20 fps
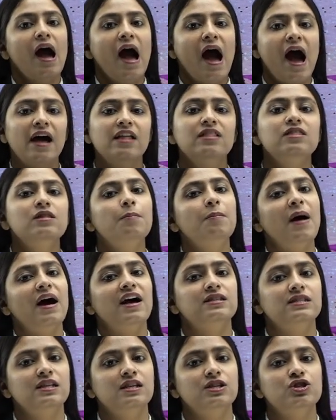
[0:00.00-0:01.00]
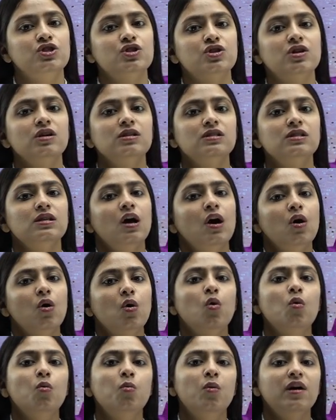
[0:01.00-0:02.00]
and the passengers
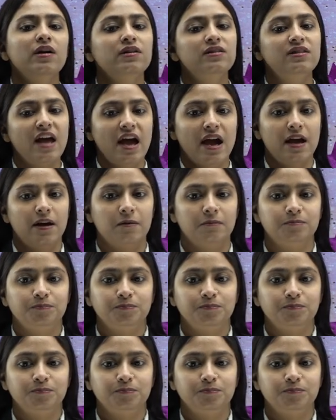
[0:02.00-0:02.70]
who were there.